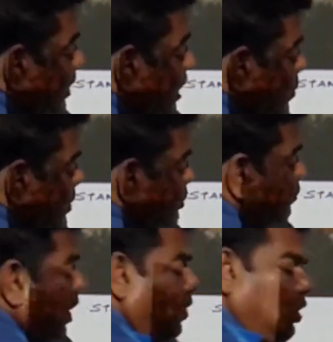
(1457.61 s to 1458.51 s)
Now this
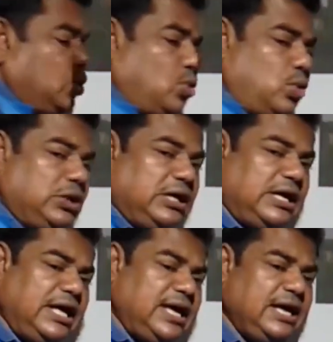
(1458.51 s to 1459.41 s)
flower
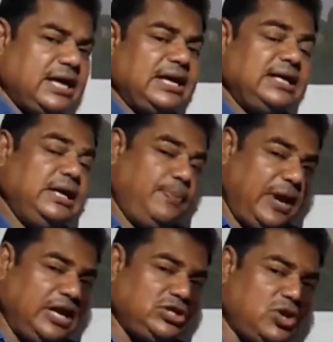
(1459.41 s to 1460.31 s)
totally
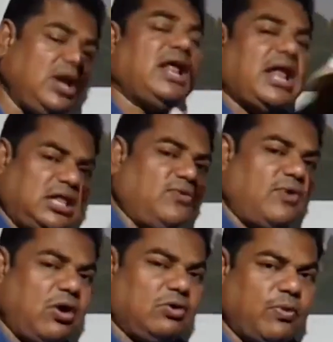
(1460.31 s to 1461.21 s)
depends on another
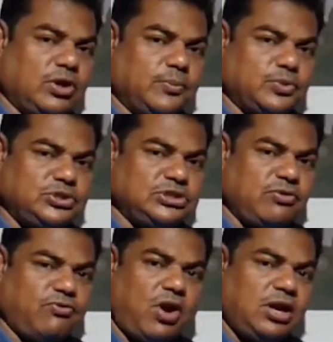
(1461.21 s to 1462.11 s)
flower for the process
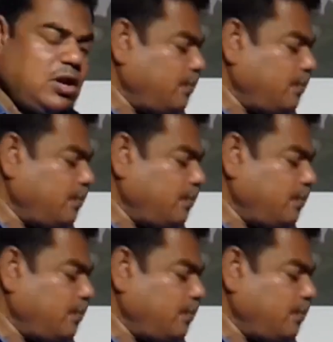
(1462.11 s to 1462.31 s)
of what?